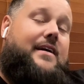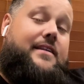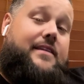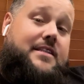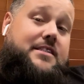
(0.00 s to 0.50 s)

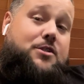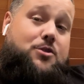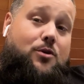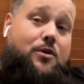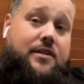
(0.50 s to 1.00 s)
And that's the
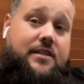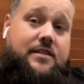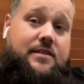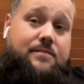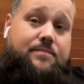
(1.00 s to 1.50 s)
story
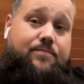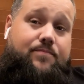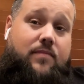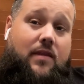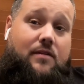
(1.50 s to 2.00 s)

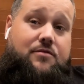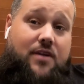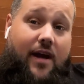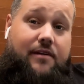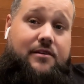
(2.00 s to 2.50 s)
of
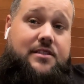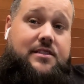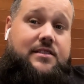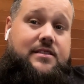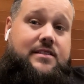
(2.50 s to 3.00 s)

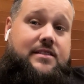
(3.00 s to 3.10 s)
Jairus.